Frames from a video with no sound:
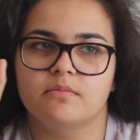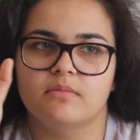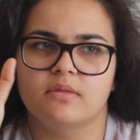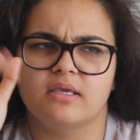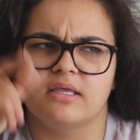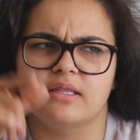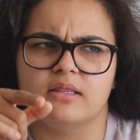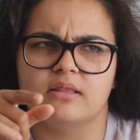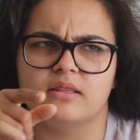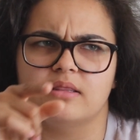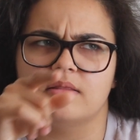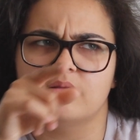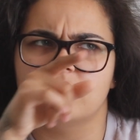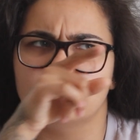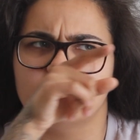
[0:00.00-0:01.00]

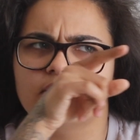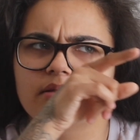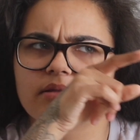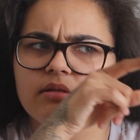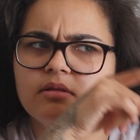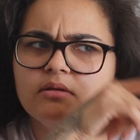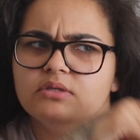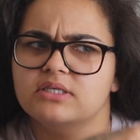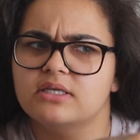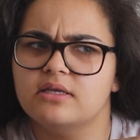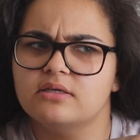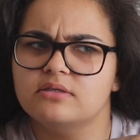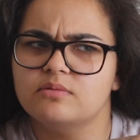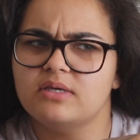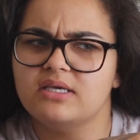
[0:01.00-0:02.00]
is it
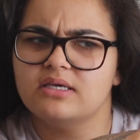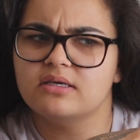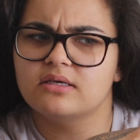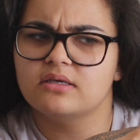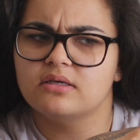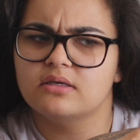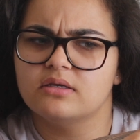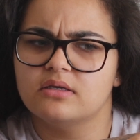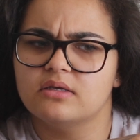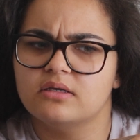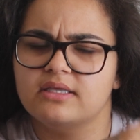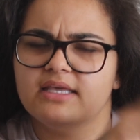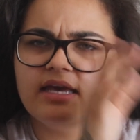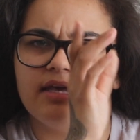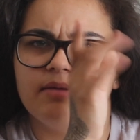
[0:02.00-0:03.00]
last week?
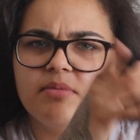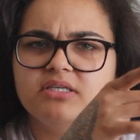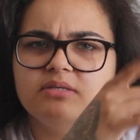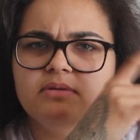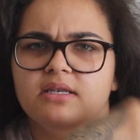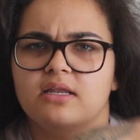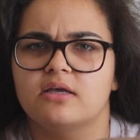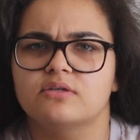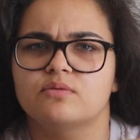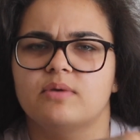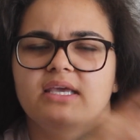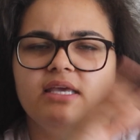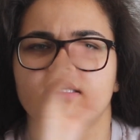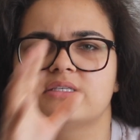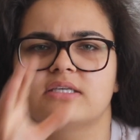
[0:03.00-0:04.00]
Yeah, must have been last
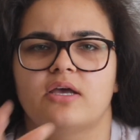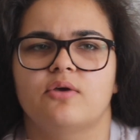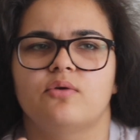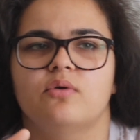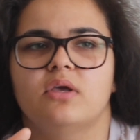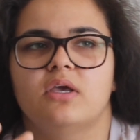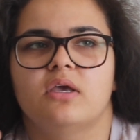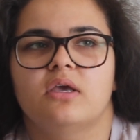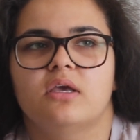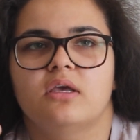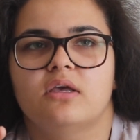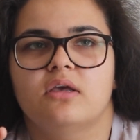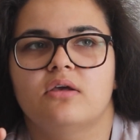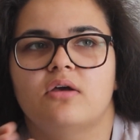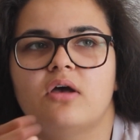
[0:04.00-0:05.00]
week. So
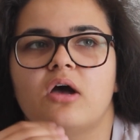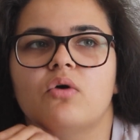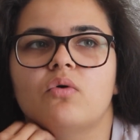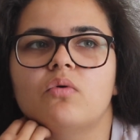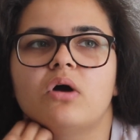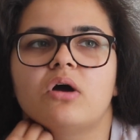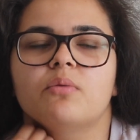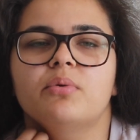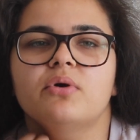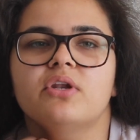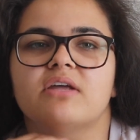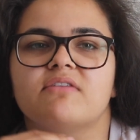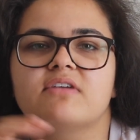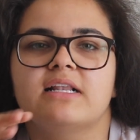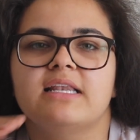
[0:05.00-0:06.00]
I'll put
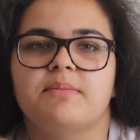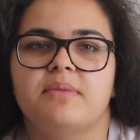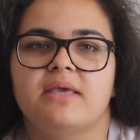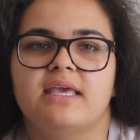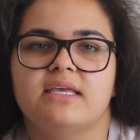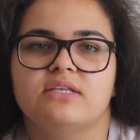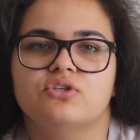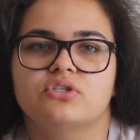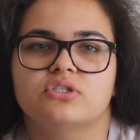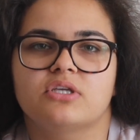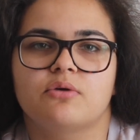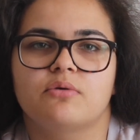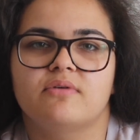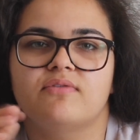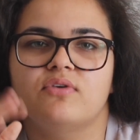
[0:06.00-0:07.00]
another clip here just
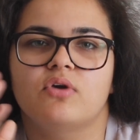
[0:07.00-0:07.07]
so if you